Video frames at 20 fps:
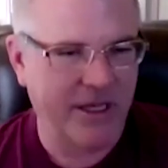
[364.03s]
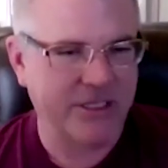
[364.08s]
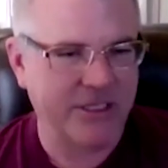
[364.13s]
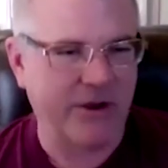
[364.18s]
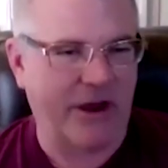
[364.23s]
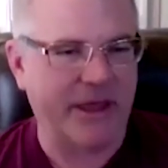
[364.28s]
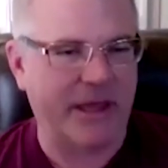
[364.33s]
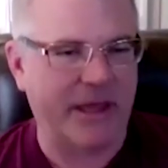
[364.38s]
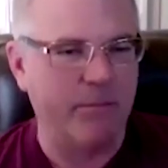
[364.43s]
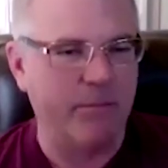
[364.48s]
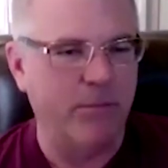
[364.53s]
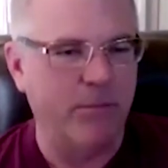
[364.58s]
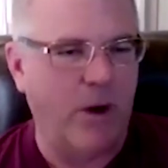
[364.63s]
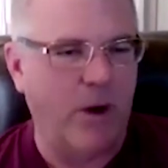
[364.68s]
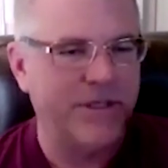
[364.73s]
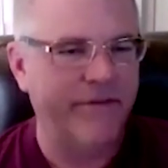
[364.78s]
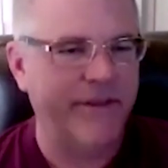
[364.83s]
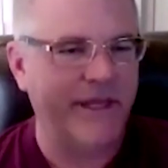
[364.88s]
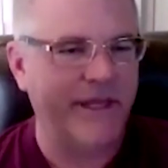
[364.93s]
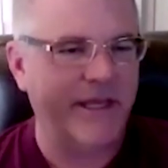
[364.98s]
So I think
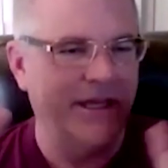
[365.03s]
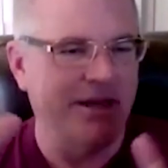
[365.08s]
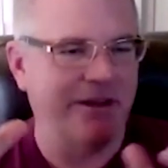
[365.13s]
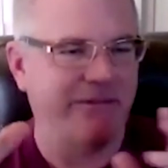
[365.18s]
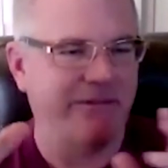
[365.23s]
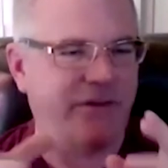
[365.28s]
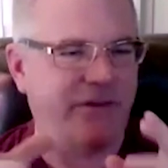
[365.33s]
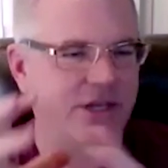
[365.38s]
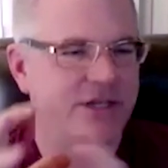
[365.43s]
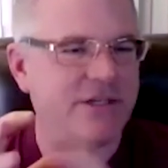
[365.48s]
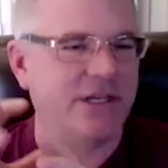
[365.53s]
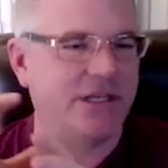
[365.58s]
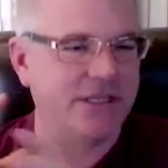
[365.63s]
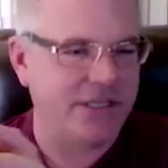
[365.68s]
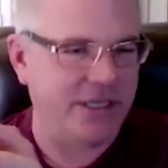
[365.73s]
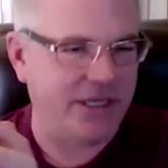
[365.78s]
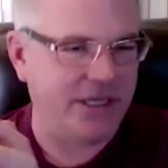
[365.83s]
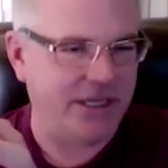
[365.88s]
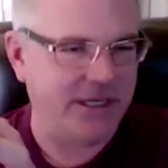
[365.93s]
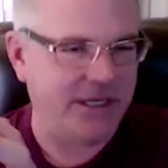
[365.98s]
most of the
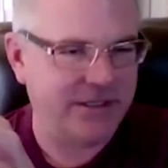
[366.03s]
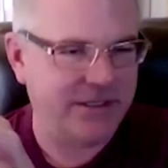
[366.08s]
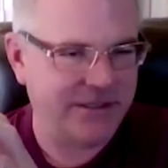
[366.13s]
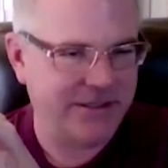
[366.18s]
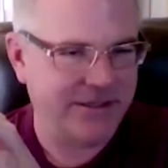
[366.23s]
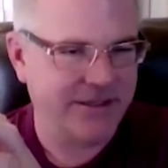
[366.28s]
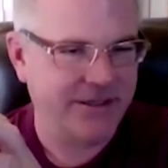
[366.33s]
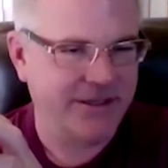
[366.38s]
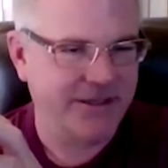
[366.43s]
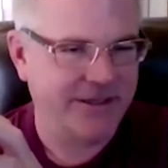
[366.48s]
inefficiencies